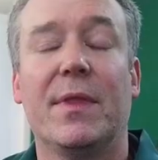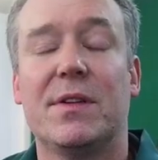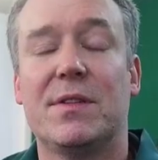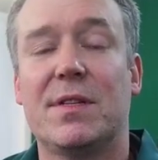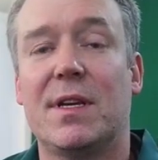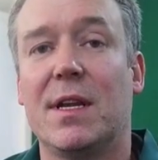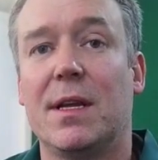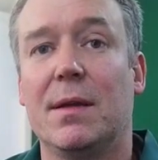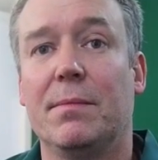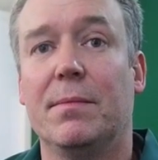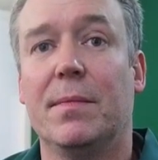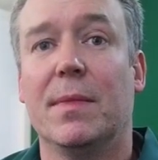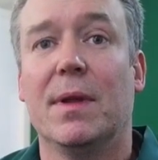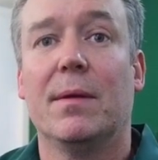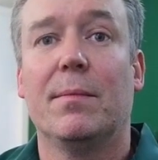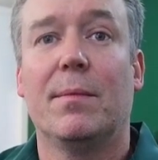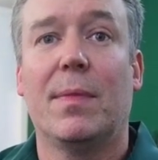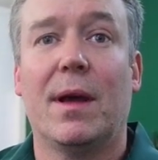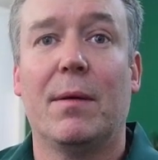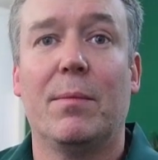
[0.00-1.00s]
steam
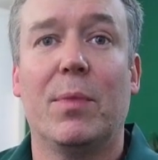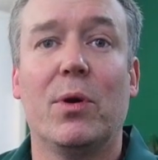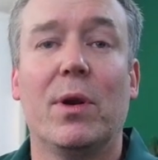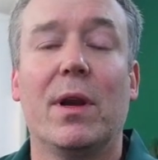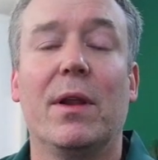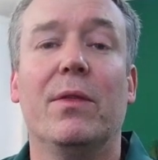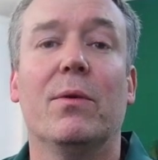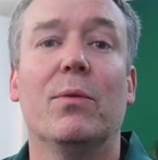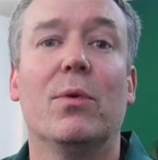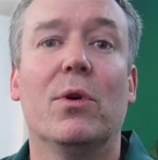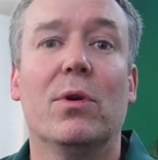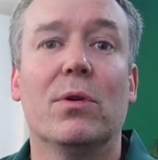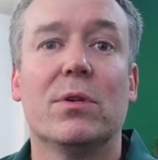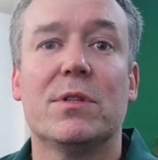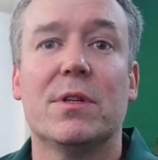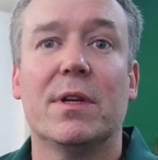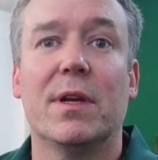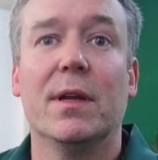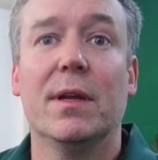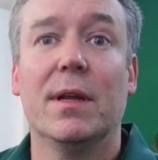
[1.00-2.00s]
by boiling the
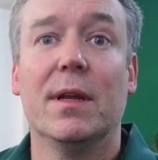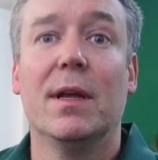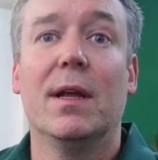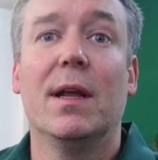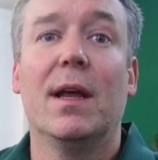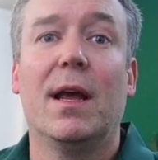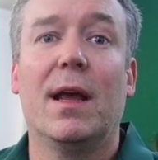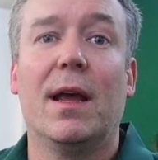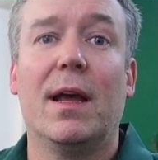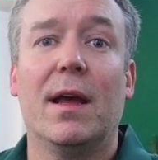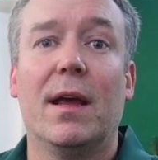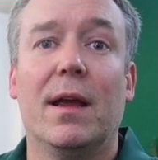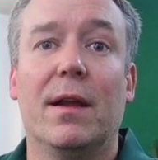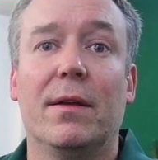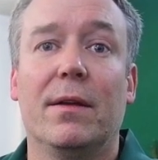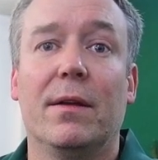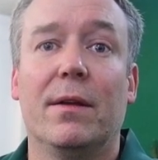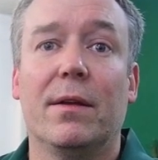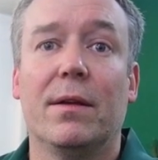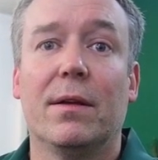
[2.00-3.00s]
water,
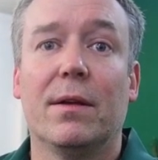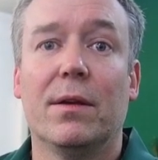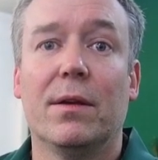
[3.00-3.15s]
and